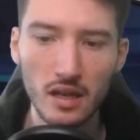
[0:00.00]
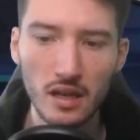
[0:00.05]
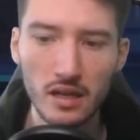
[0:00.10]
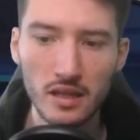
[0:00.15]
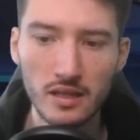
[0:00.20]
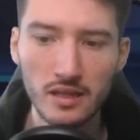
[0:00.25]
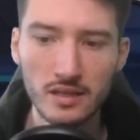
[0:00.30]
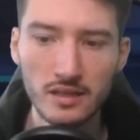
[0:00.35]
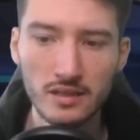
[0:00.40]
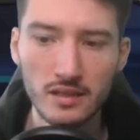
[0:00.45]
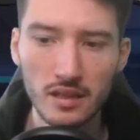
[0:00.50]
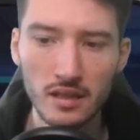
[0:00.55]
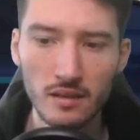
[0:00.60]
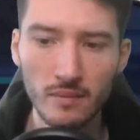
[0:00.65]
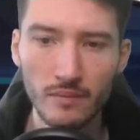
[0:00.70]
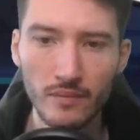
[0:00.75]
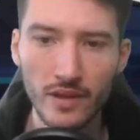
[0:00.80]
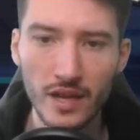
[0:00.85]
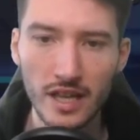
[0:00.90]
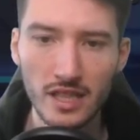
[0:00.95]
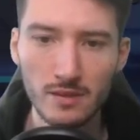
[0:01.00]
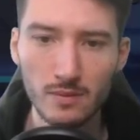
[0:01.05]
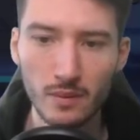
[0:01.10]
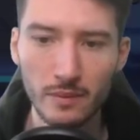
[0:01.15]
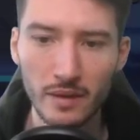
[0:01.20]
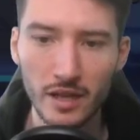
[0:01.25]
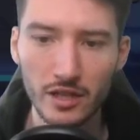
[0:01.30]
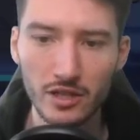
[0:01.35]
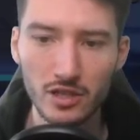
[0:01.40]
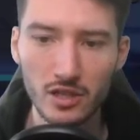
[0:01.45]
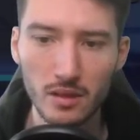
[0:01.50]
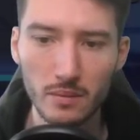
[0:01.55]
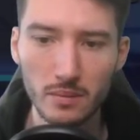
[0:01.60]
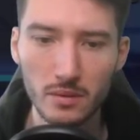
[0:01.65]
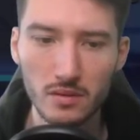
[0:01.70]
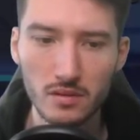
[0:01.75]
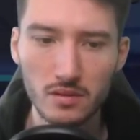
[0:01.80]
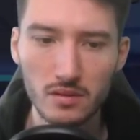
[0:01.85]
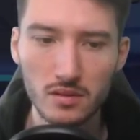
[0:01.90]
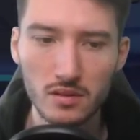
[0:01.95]
as the Esper matchup
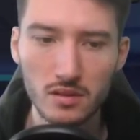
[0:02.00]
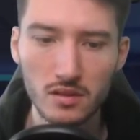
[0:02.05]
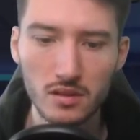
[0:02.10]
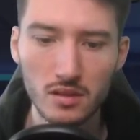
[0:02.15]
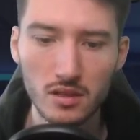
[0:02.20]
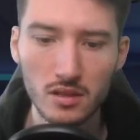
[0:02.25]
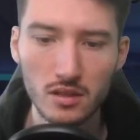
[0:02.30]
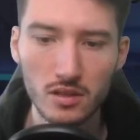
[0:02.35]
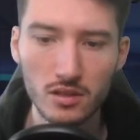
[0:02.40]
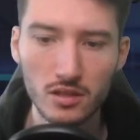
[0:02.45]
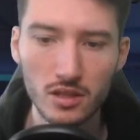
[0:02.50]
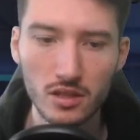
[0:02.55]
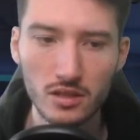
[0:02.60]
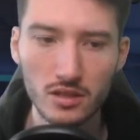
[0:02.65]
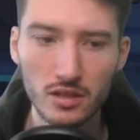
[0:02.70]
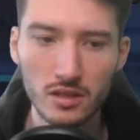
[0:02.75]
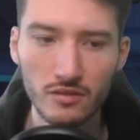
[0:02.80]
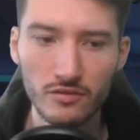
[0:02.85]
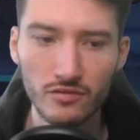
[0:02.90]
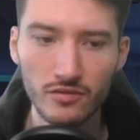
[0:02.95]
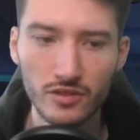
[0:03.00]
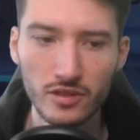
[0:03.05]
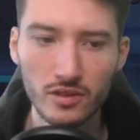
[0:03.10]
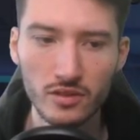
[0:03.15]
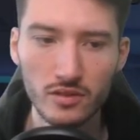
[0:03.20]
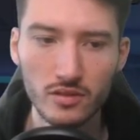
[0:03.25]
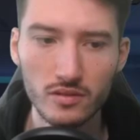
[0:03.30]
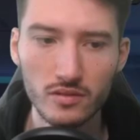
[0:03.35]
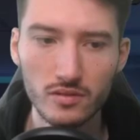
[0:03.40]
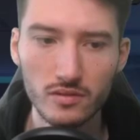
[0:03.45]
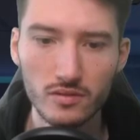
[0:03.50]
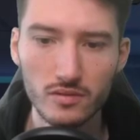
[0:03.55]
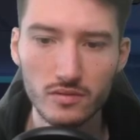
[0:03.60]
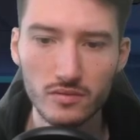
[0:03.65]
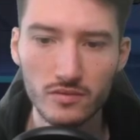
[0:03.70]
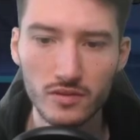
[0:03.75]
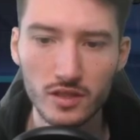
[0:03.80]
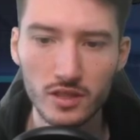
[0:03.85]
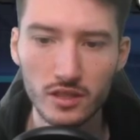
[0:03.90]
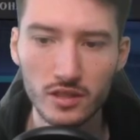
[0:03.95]
just didn't feel
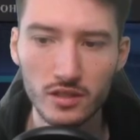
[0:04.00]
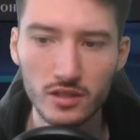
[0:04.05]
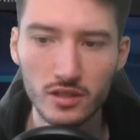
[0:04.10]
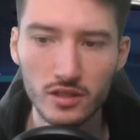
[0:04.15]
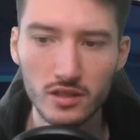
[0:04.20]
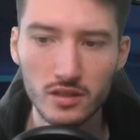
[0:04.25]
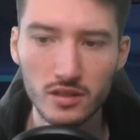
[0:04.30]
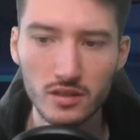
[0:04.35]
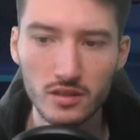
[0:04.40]
very good.